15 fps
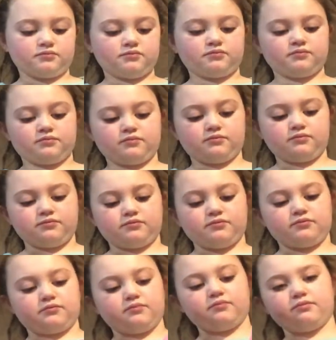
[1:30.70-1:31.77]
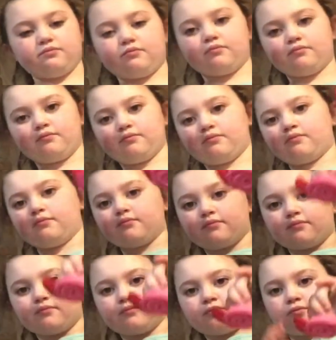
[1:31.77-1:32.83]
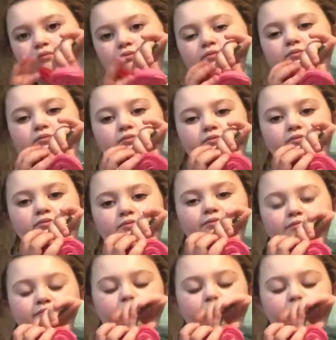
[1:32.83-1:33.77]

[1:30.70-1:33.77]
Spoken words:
(silent)